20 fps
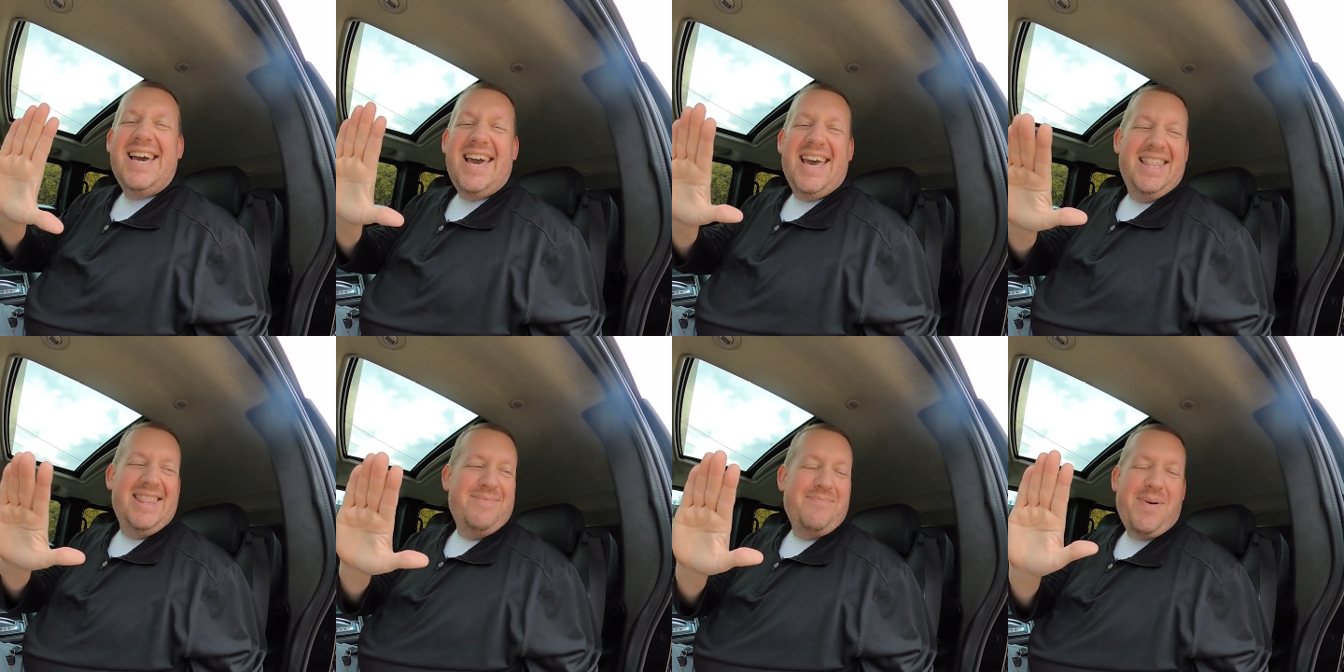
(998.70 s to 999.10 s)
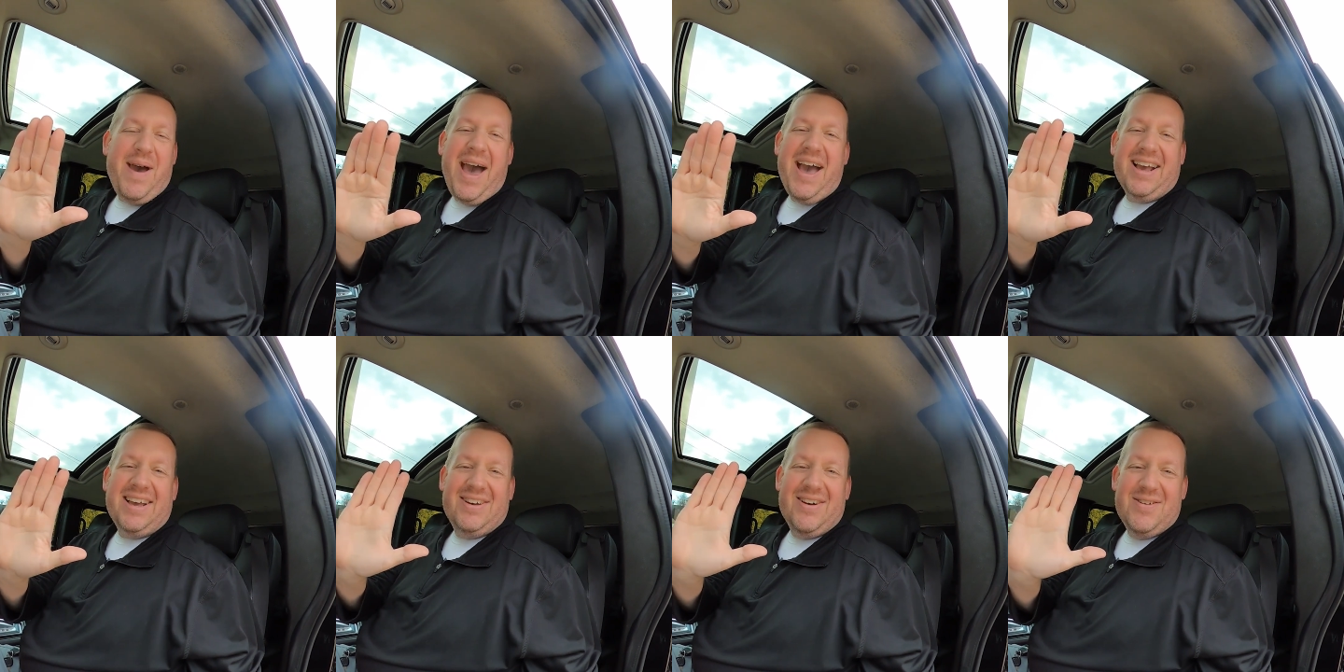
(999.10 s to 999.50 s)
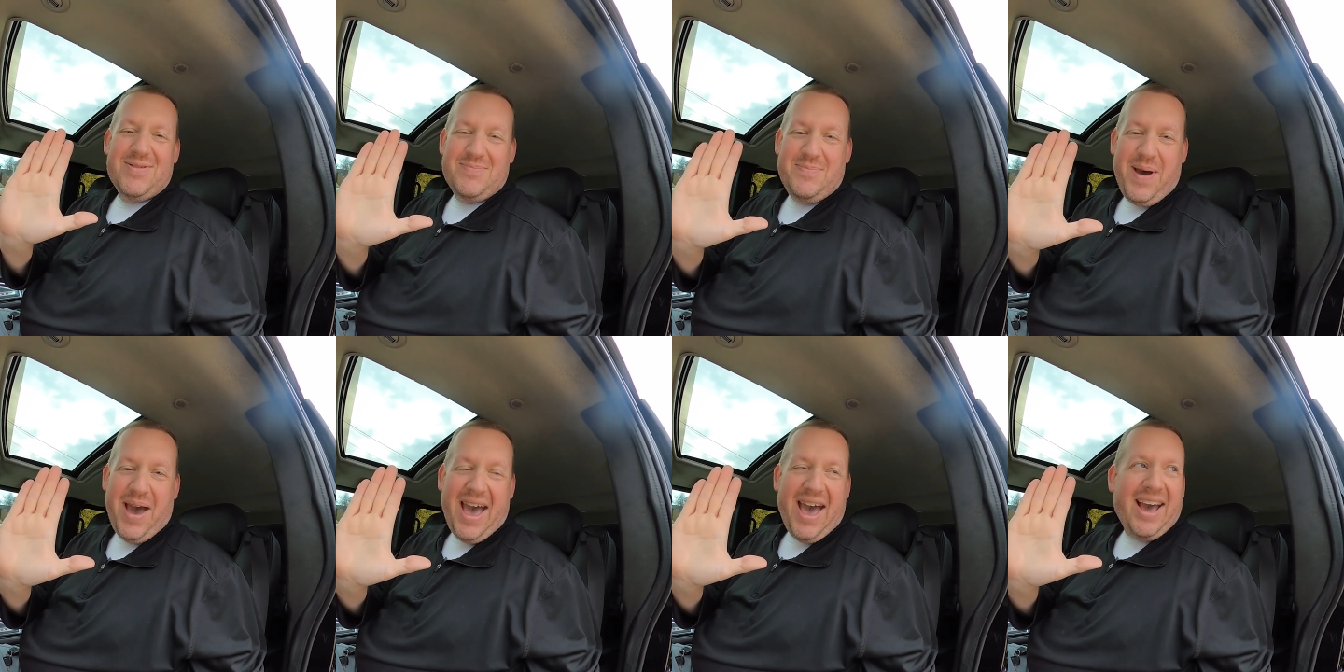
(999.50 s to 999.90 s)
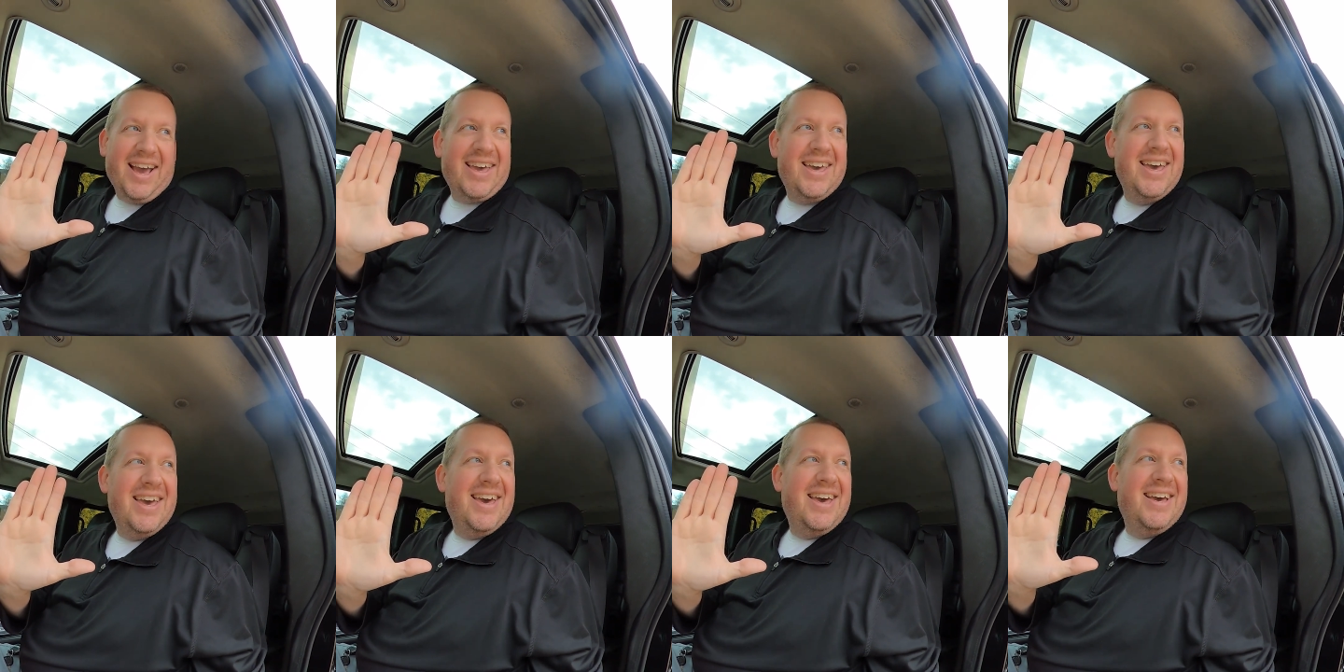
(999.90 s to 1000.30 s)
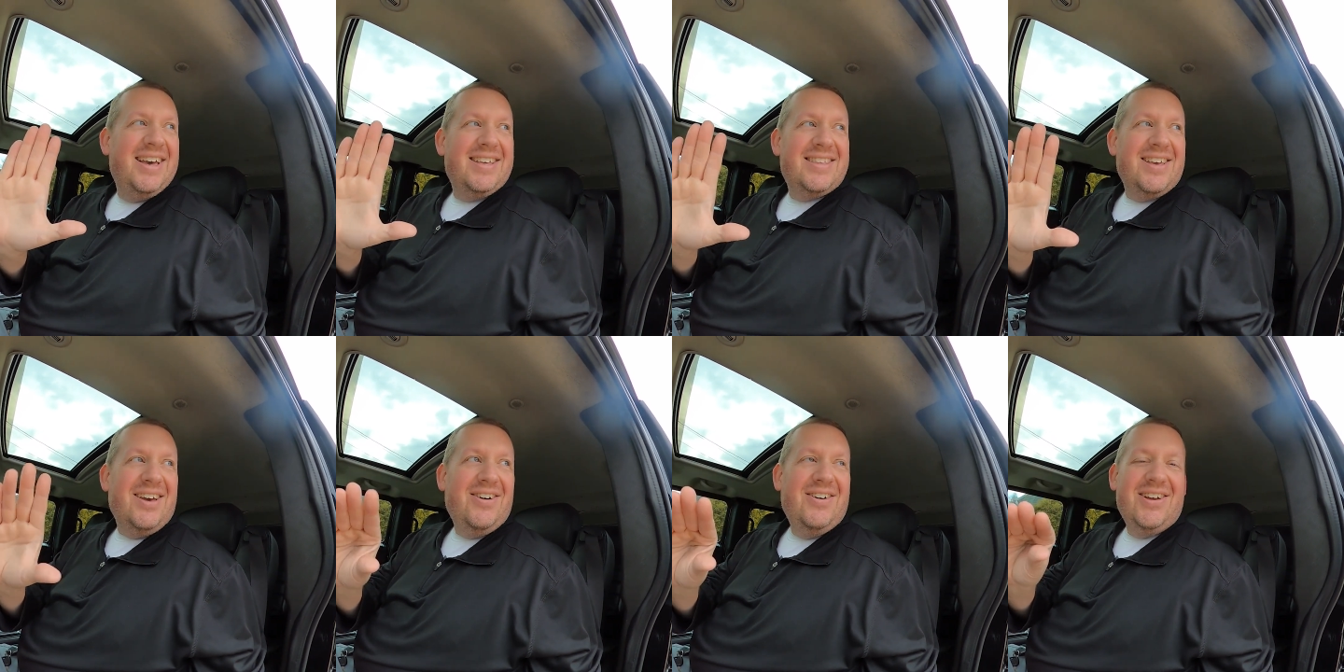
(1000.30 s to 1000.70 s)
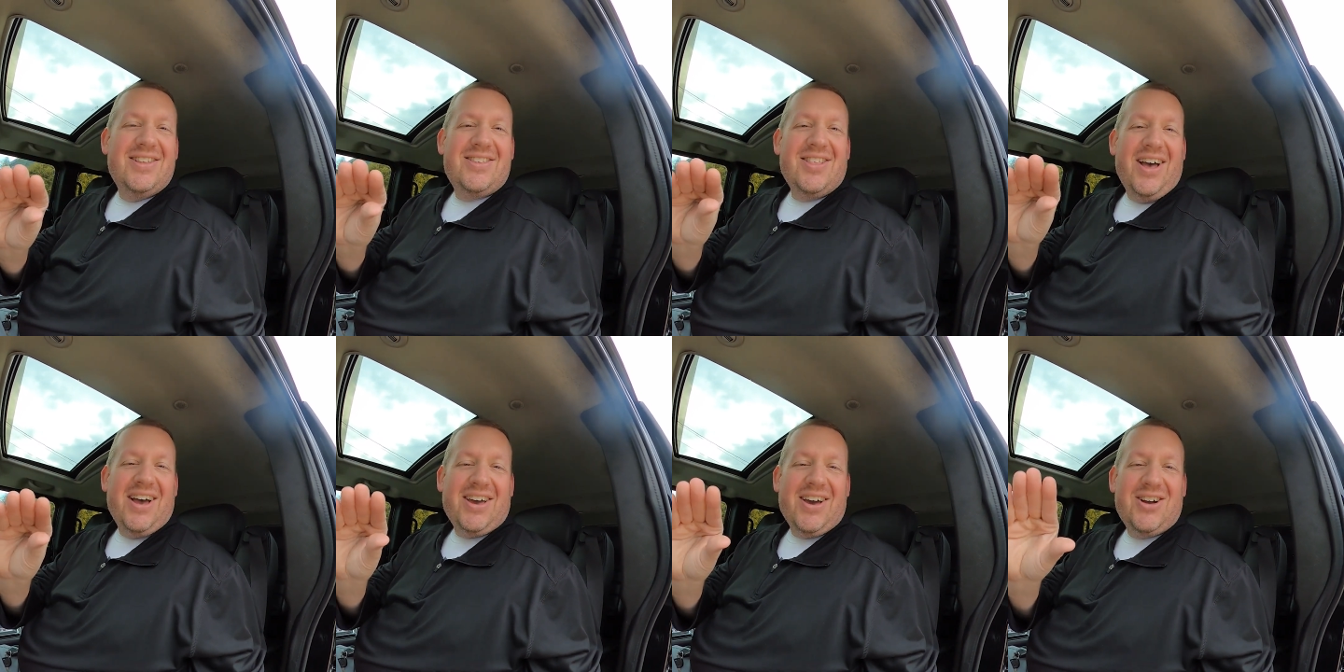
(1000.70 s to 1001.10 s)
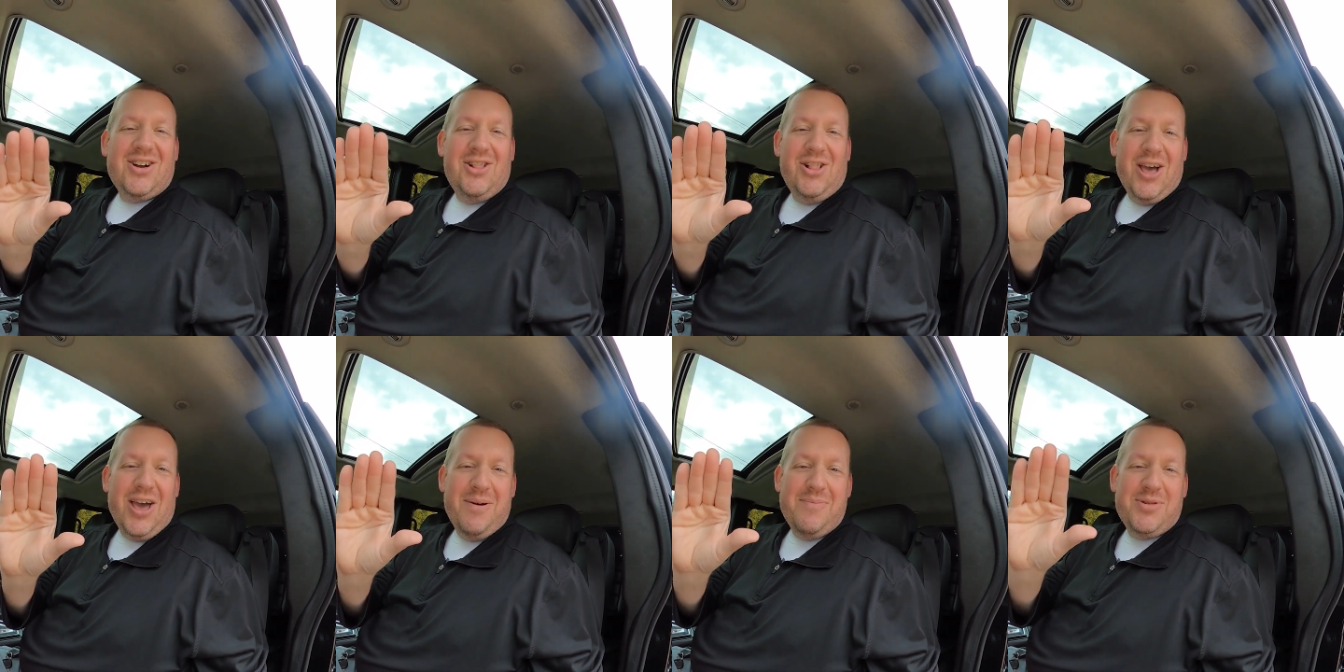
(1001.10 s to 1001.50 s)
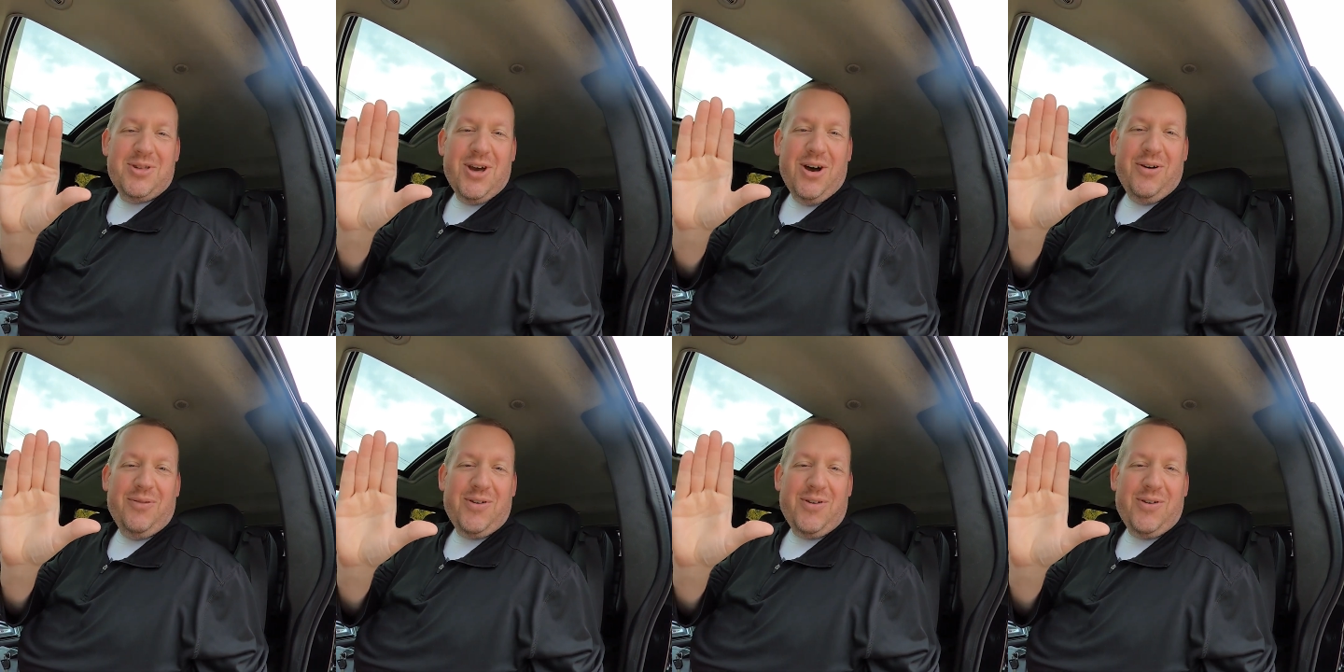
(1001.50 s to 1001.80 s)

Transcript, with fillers: and the back goes back. So it's like a clamshell.